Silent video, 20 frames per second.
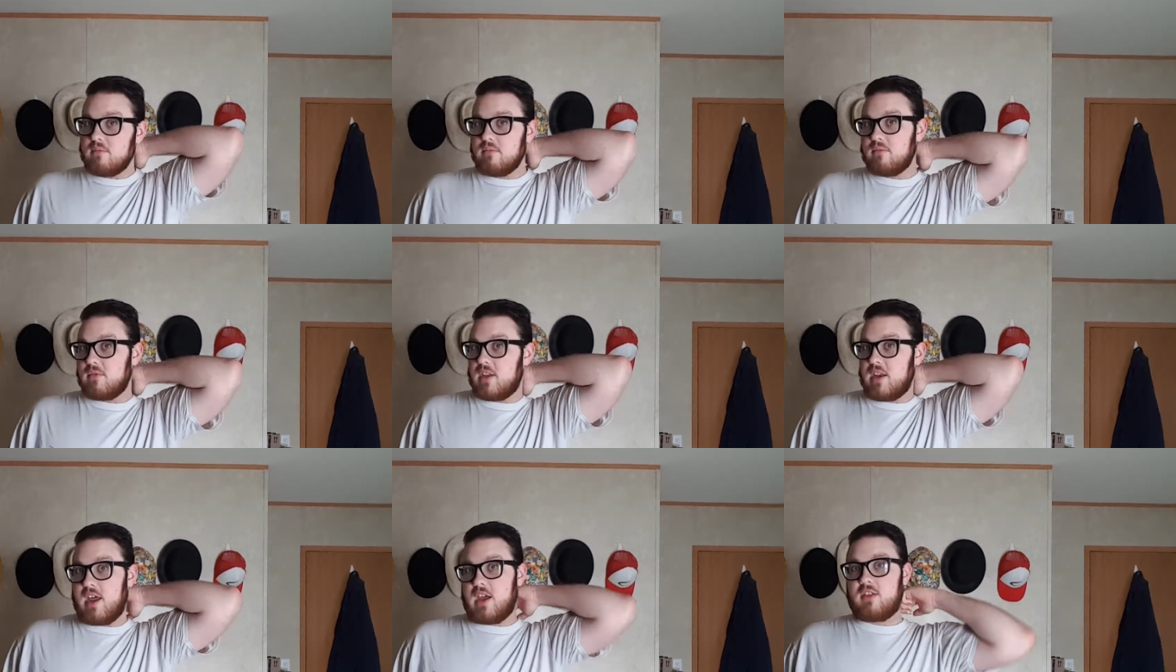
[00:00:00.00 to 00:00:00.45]

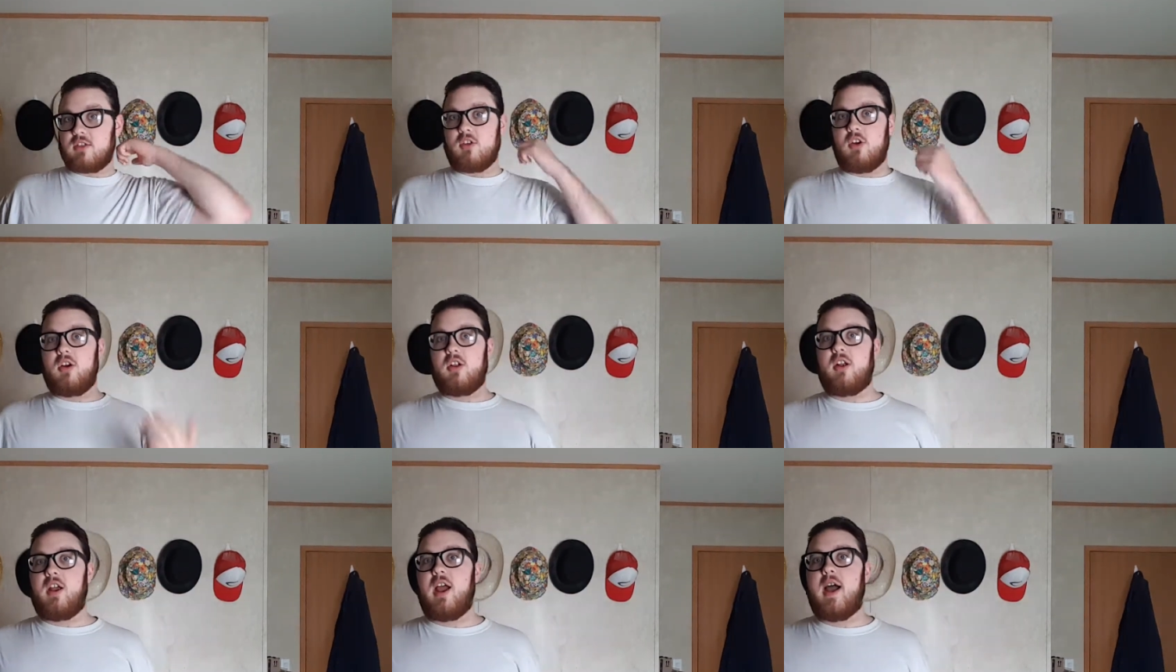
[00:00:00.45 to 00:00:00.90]
the next
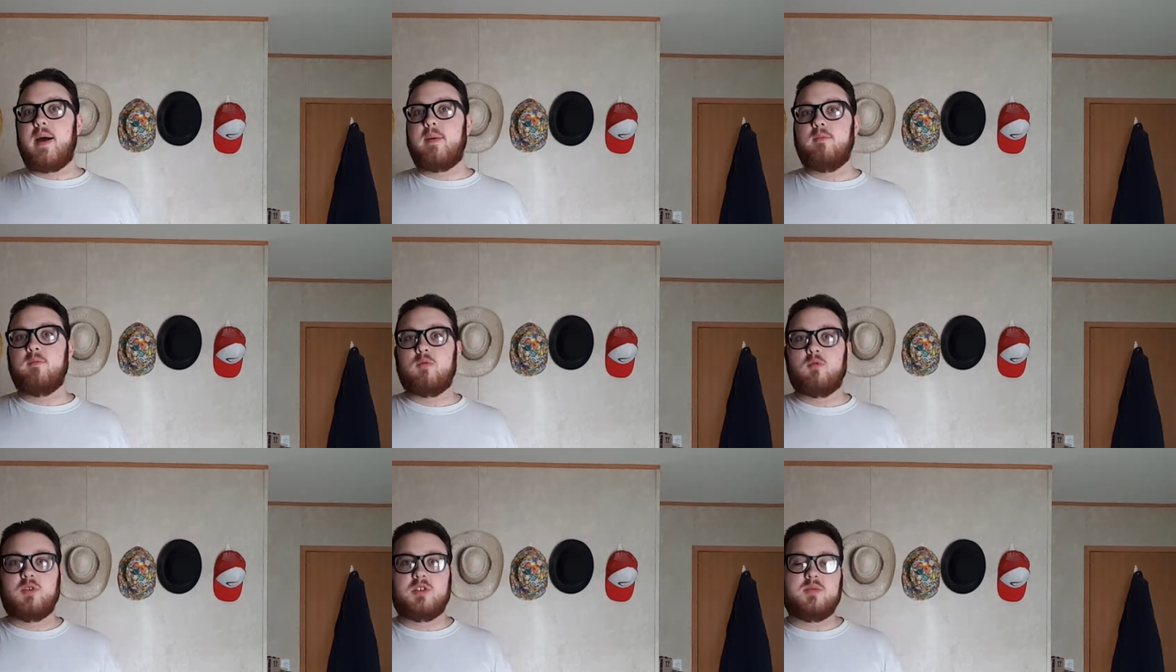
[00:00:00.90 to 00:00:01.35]
song on our
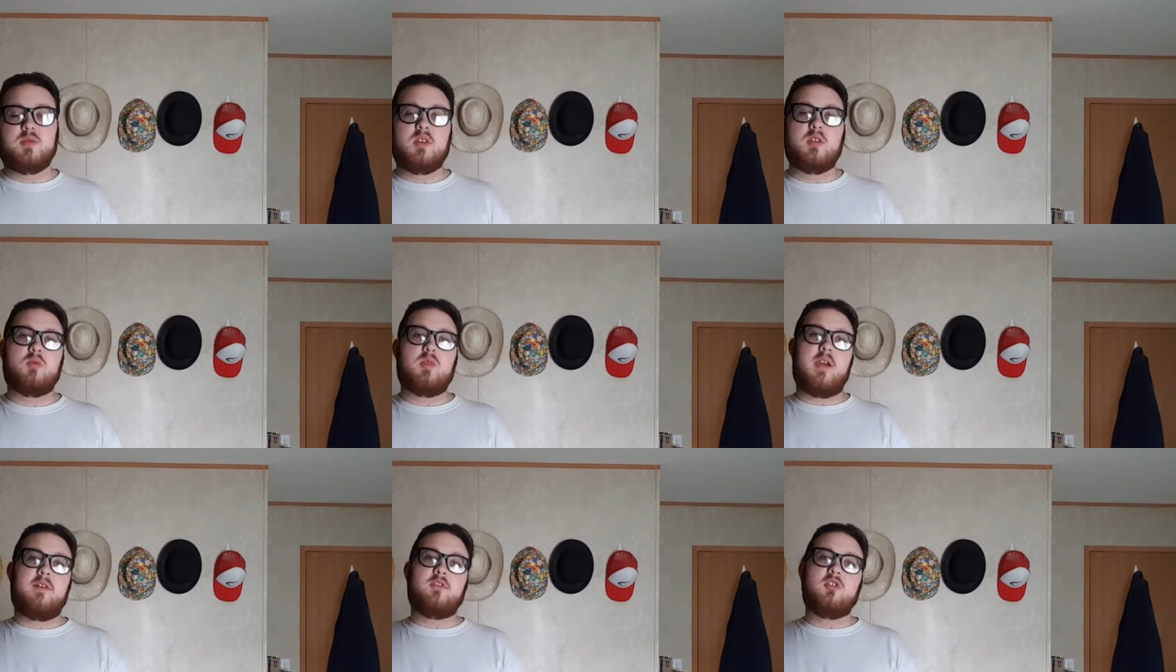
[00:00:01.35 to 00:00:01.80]
album, which
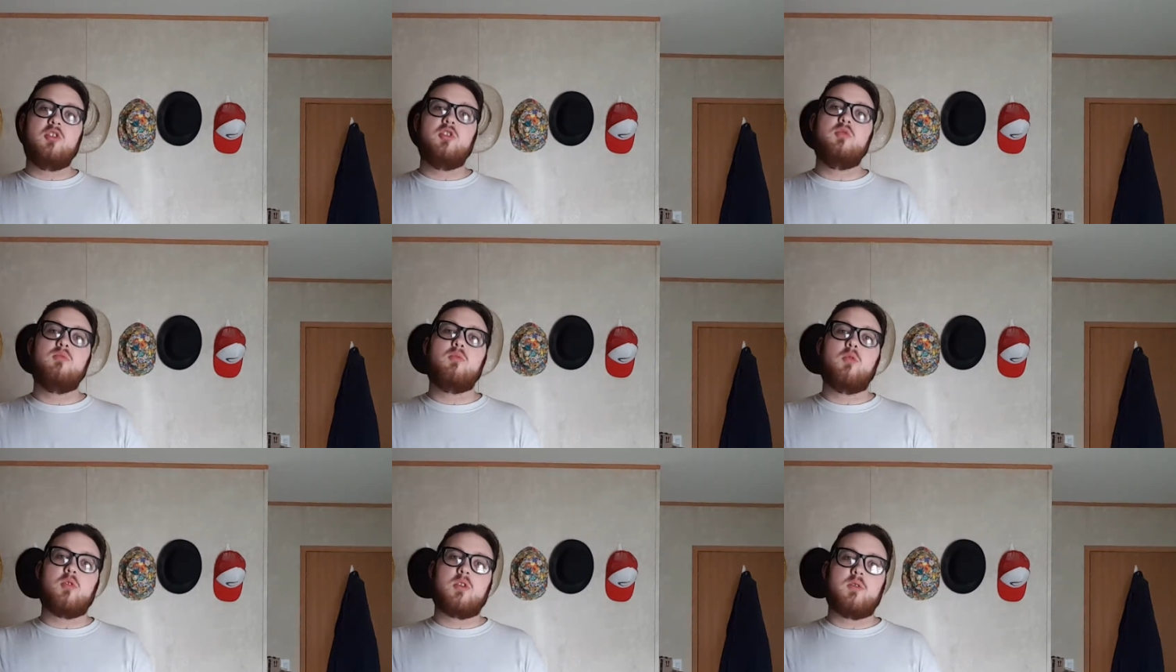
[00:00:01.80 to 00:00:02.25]
means we have two
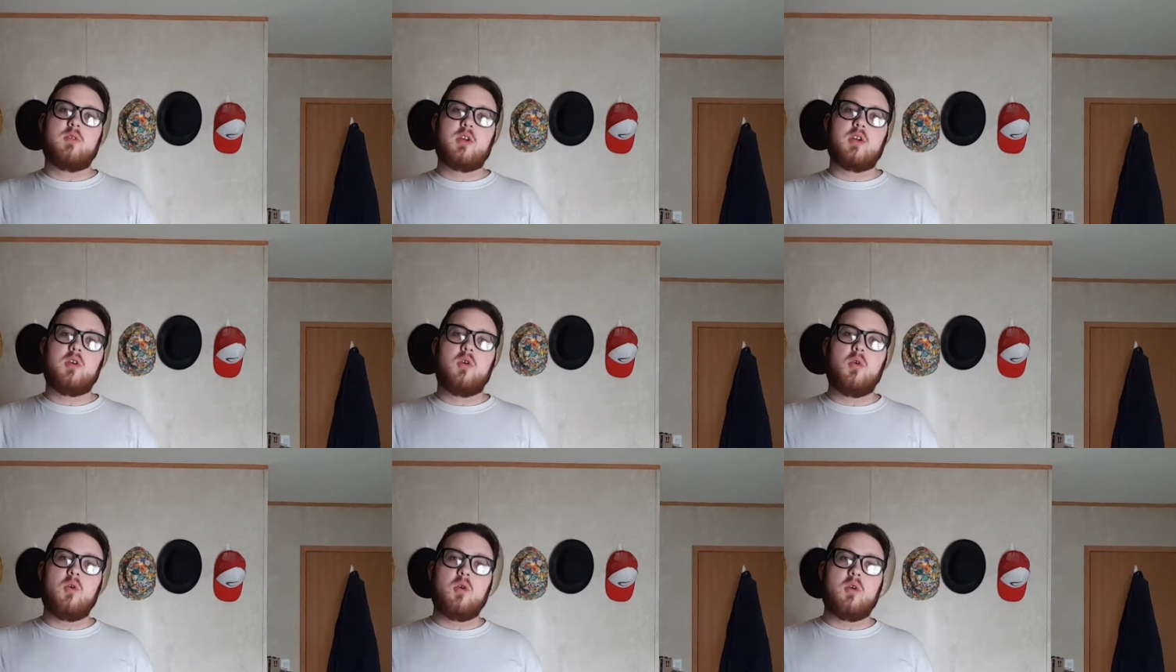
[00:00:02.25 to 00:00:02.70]
more to
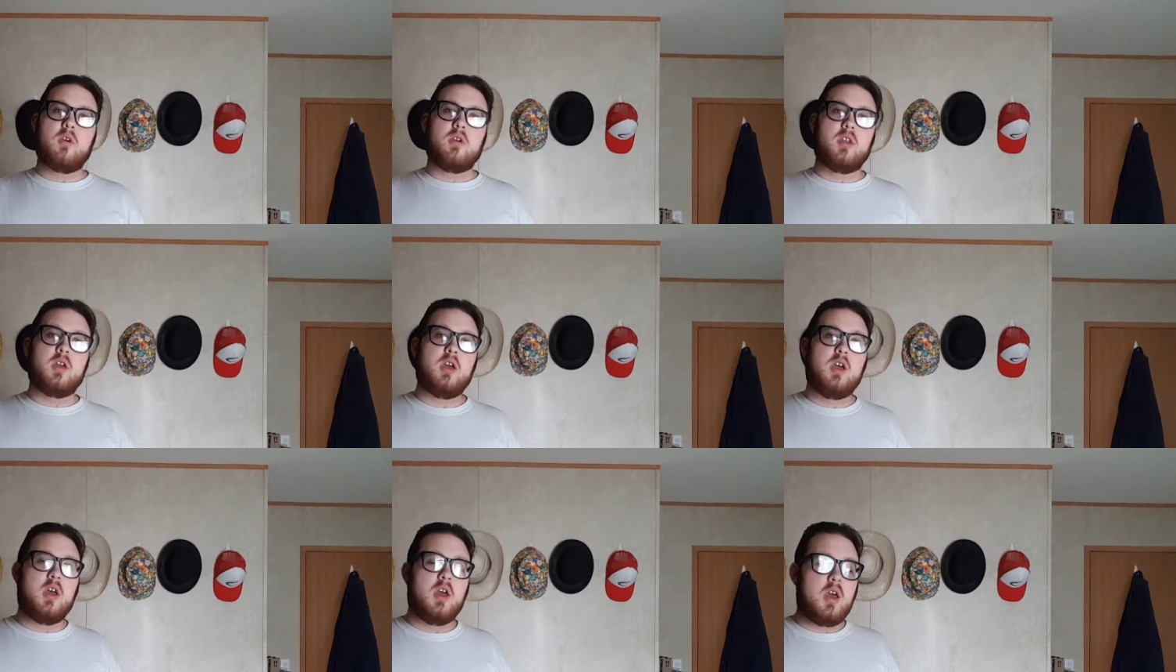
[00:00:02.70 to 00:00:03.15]
record.